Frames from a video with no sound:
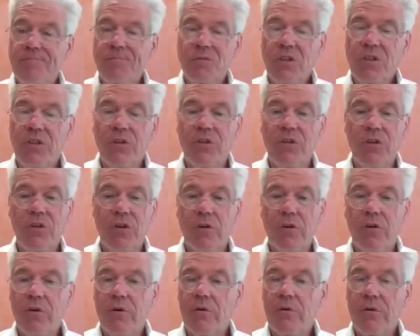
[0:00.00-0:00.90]
you know
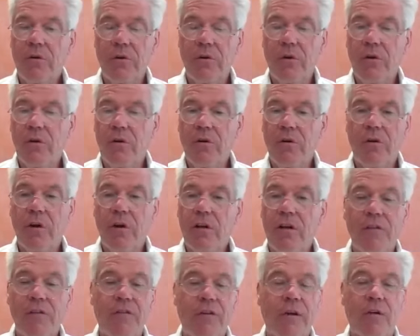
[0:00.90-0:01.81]
you're you're in a
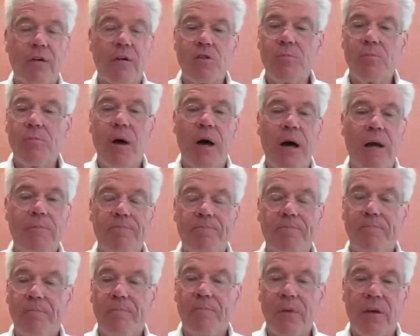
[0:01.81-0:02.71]
difficult
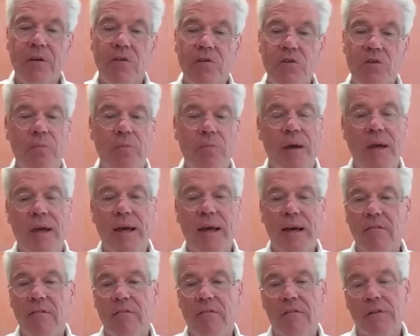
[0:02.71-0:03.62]
spot because you may
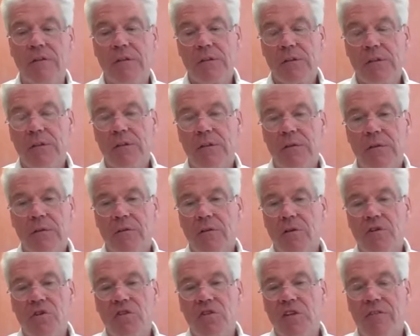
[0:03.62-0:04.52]
have
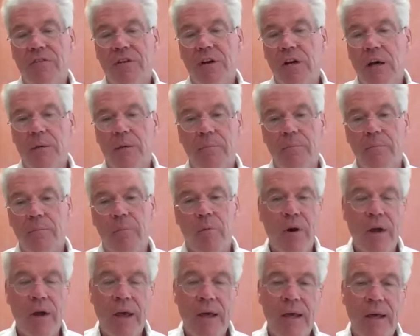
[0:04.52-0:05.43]
the seven up
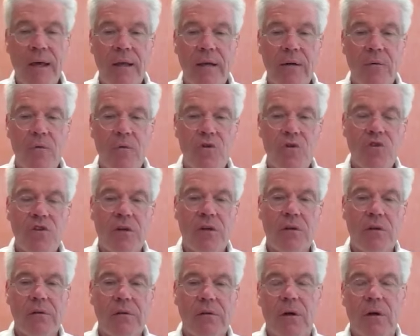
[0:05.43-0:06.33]
brand which is a
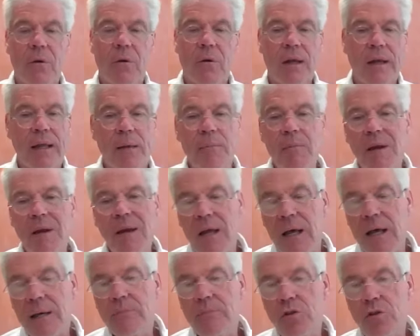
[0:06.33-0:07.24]
you know a lemon
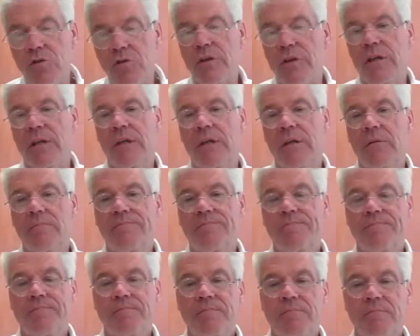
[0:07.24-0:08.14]
lime drink
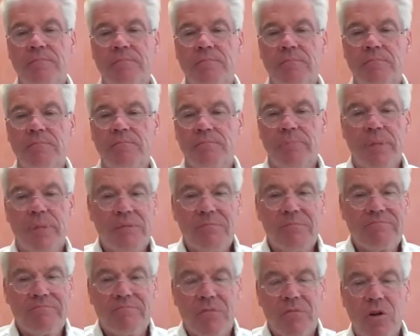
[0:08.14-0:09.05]

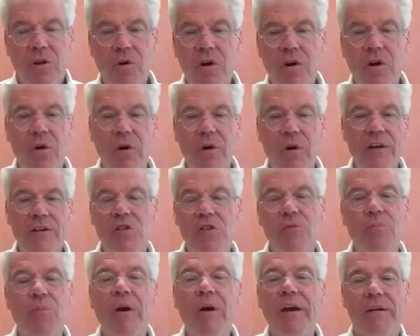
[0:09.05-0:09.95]
but coca-cola has
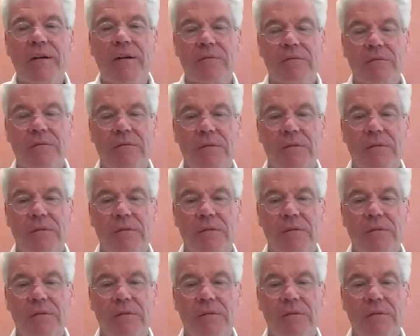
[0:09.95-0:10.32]
sprite